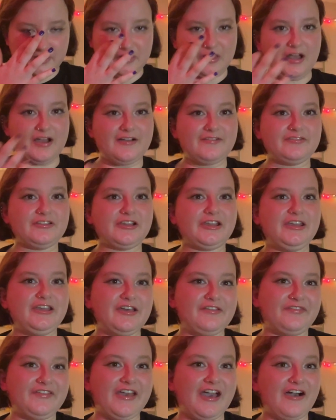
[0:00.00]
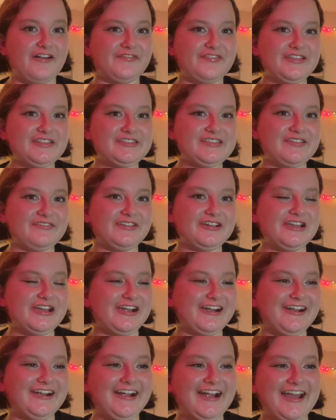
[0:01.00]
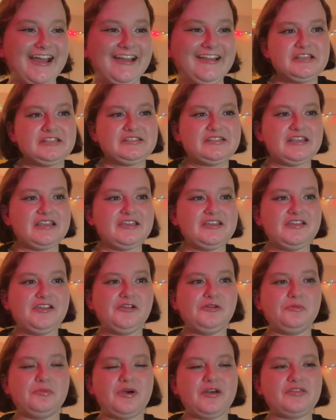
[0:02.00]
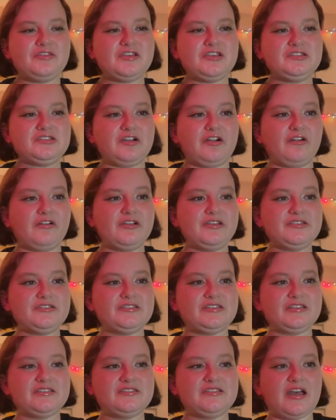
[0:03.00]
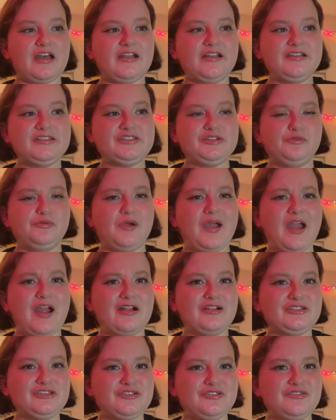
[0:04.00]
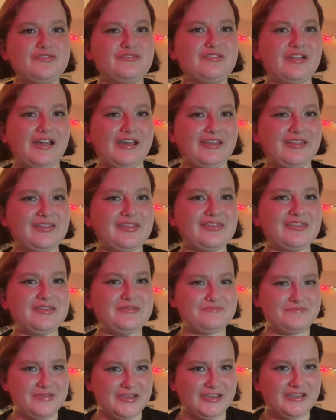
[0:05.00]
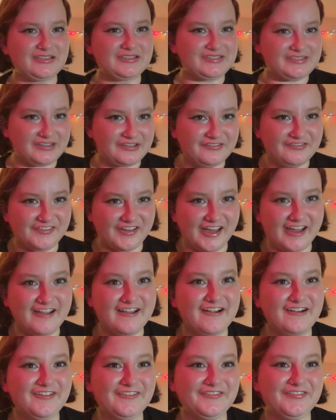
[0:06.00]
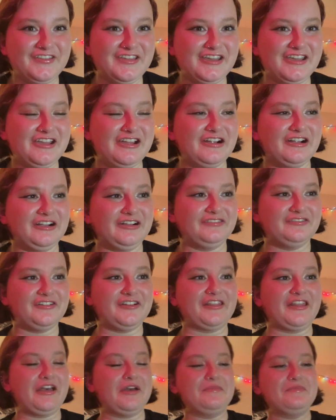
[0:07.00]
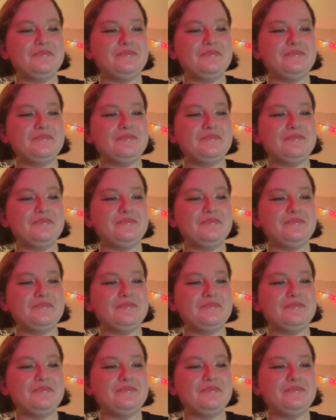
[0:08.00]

love looking at the outfits every year and seeing what these artists decided to wear to like the biggest event of the year for them.